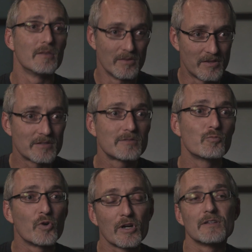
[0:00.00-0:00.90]
This
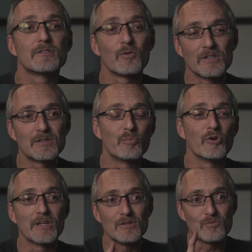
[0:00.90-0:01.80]
work is going to
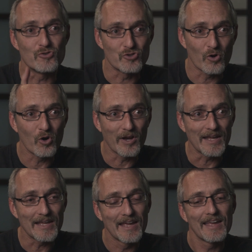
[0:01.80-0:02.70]
bring you joy,